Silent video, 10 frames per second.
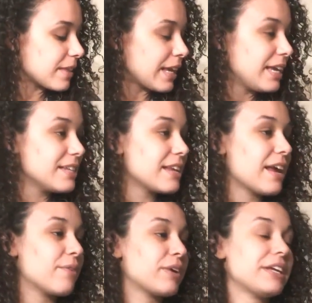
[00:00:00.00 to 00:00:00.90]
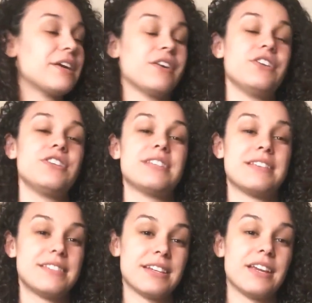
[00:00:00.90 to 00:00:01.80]
he really urges
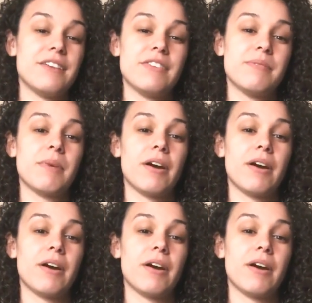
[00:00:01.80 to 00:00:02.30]
us to give him